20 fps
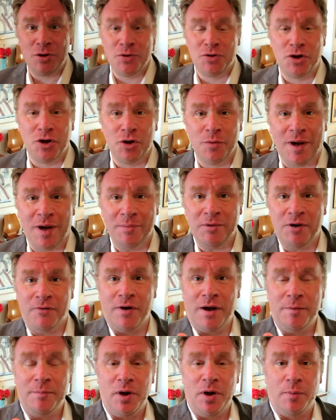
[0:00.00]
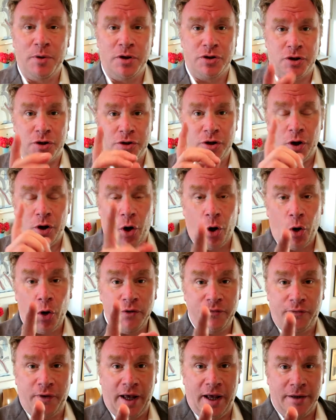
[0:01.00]
YouTube. I'm your friend, Bill Pritchard, your
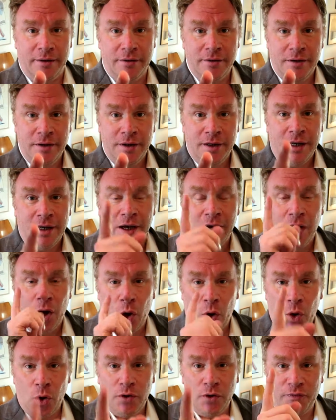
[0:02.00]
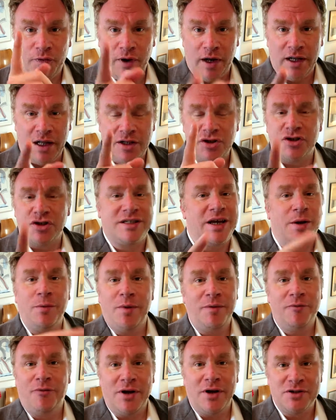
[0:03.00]
old friend. Old friend. Let's just
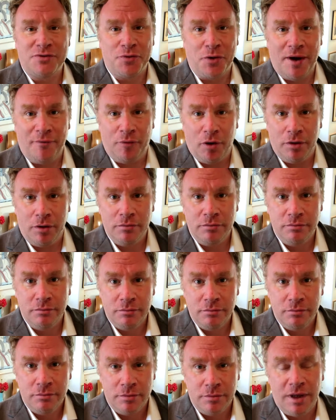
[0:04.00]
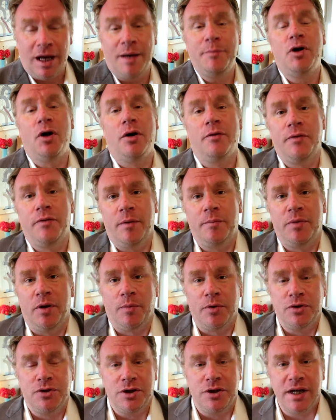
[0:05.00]
say we've been friends forever. I'm your old
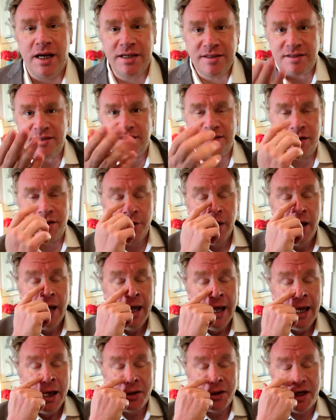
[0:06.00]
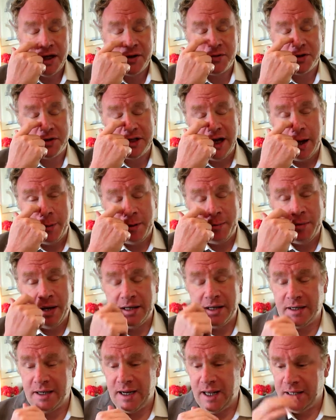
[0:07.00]
friend, Bill Pritchard. Nice to see you. Thanks for
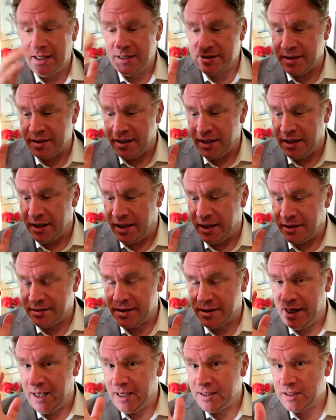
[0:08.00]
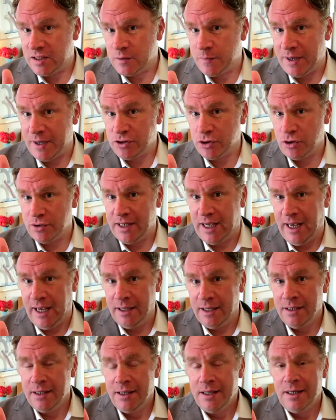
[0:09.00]
stopping by today. Listen, today is a special day.